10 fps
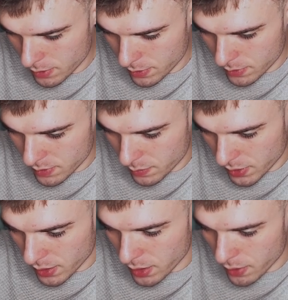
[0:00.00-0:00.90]

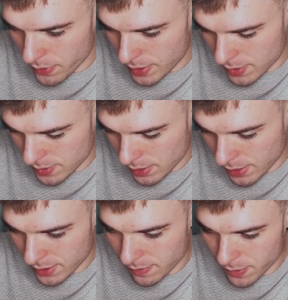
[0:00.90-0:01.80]
Simply go and
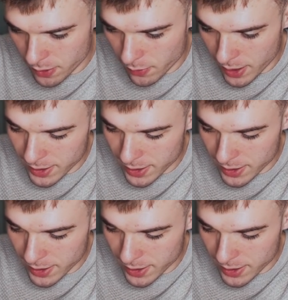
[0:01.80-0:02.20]
select the video right